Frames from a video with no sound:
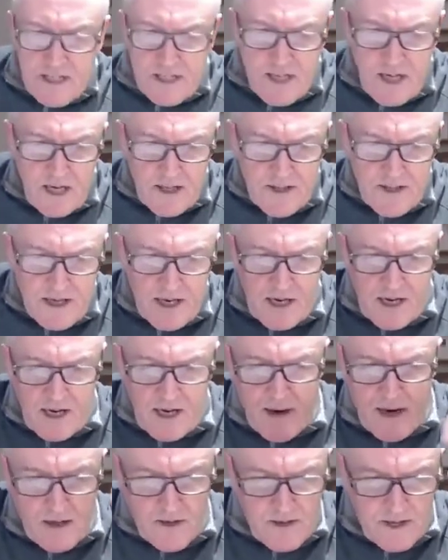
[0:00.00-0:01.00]
start thinking
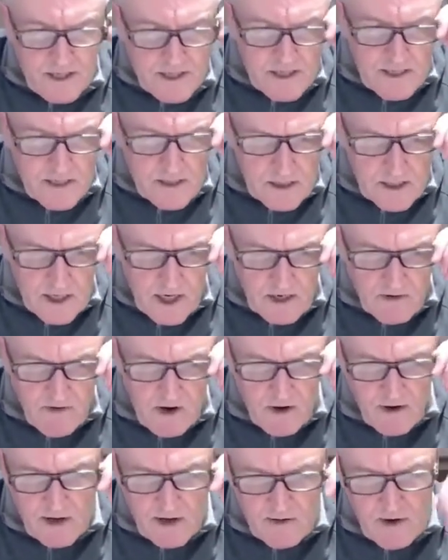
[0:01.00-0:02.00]
about this
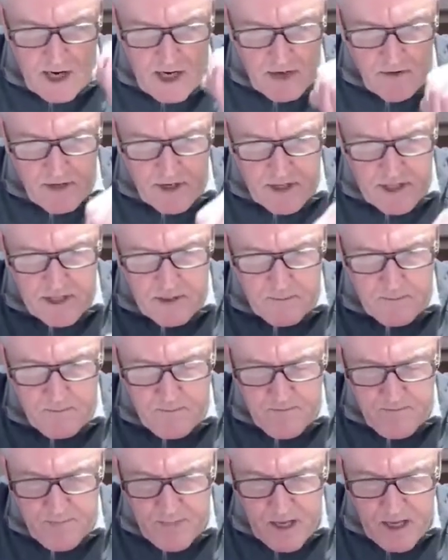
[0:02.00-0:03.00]
coronavirus.
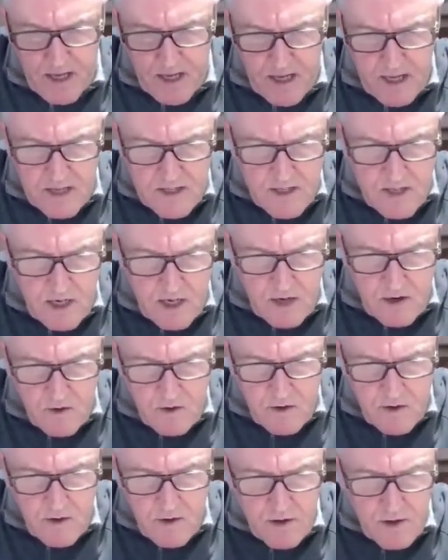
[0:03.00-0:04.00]
So
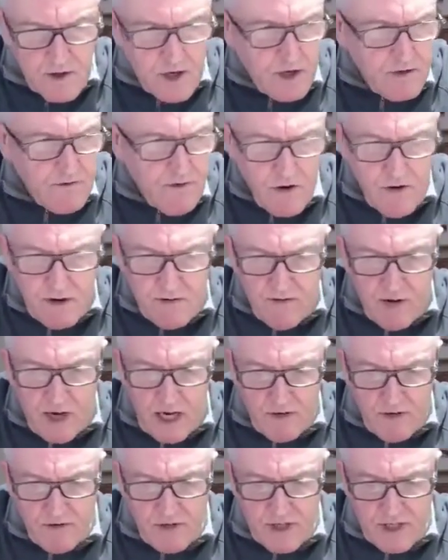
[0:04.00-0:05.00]

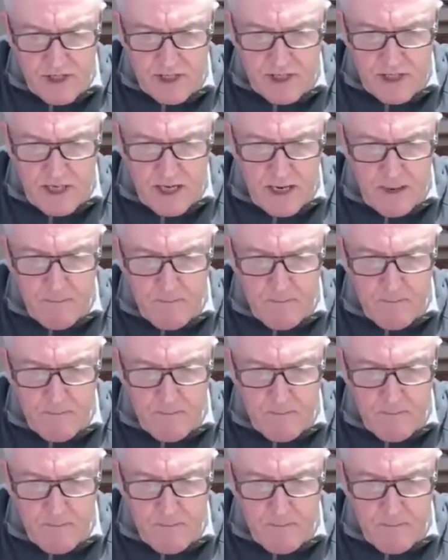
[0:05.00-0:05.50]
coronavirus,